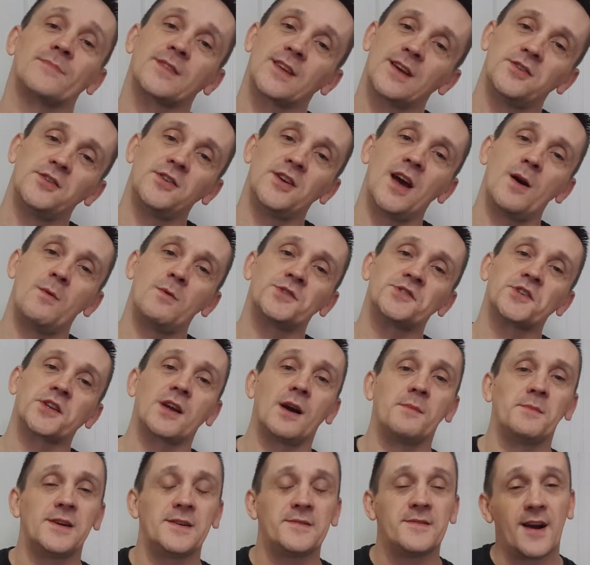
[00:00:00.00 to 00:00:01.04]
you know what's
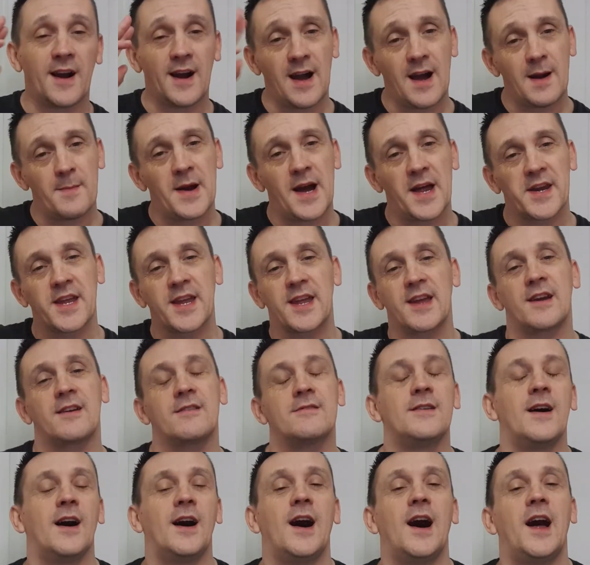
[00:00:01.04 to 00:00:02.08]
coming. I'm out of here
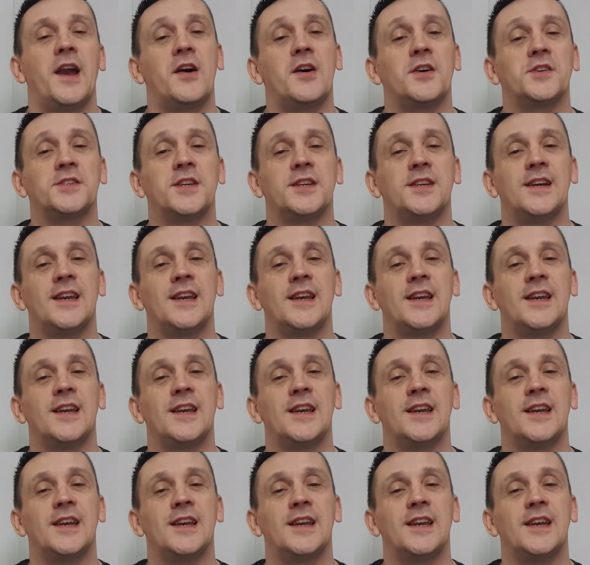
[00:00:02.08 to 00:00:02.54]
and I'll see you